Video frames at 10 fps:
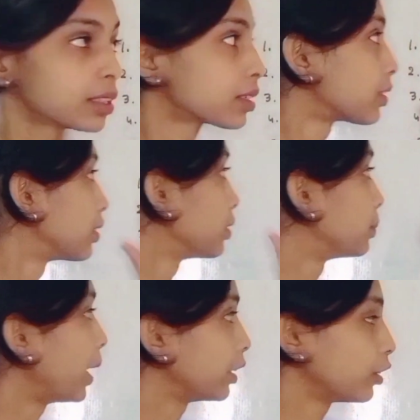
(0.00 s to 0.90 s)
is the
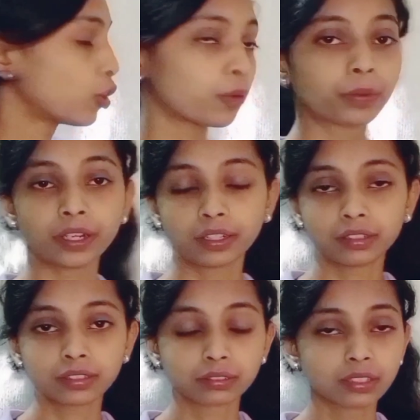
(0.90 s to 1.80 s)
binary
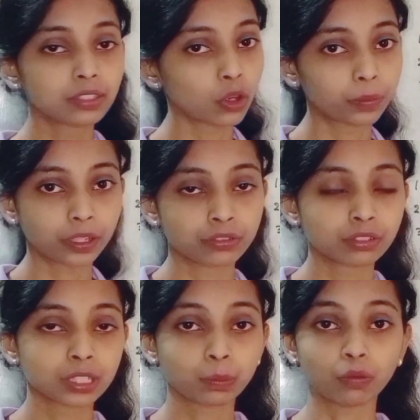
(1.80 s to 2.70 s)
operators. This
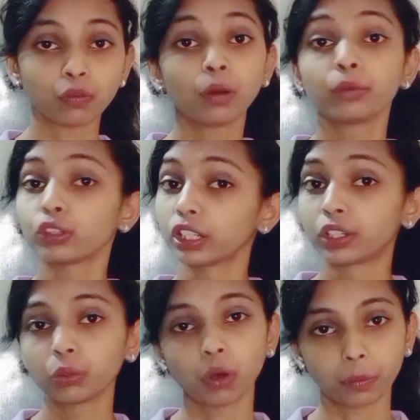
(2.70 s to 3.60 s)
operation is performed on
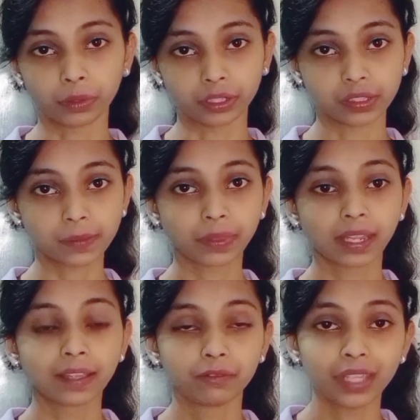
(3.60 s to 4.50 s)
the 2 operands.
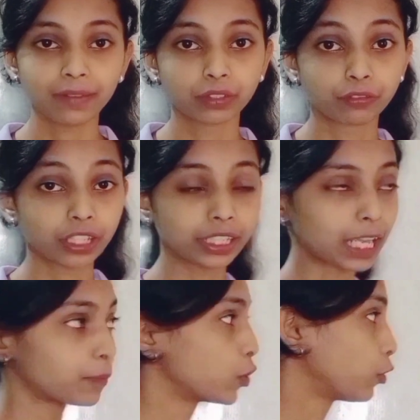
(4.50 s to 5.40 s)
We have different
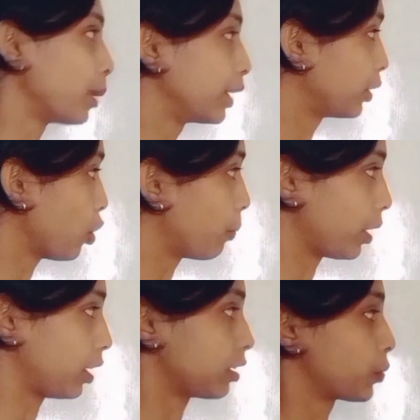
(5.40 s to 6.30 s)
types of binary
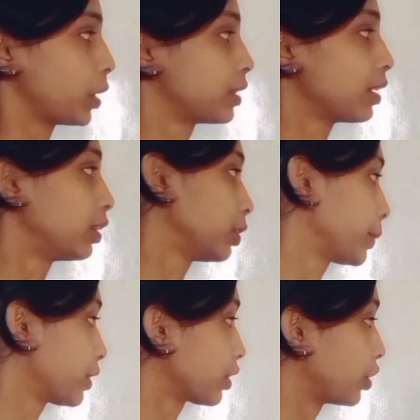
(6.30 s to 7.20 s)
operators. One is
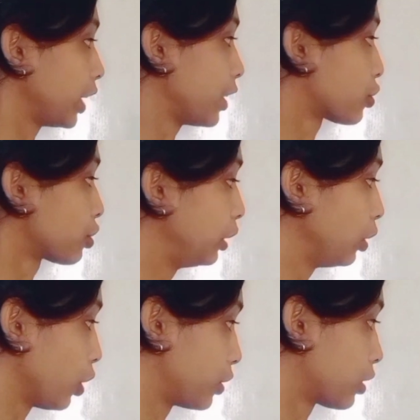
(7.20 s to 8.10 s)
arithmetic, relational,
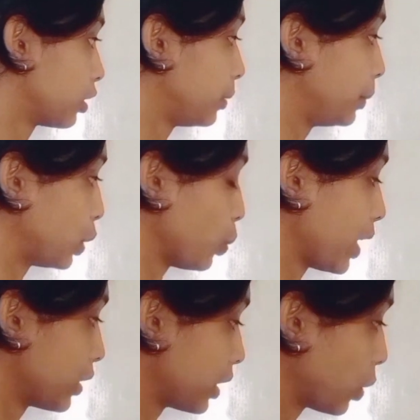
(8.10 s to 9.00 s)
logical,
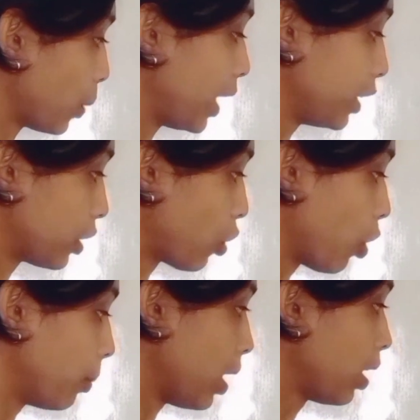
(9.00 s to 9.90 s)
bitwise, equality,
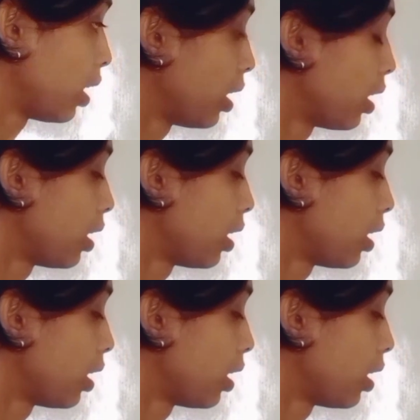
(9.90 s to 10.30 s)
comma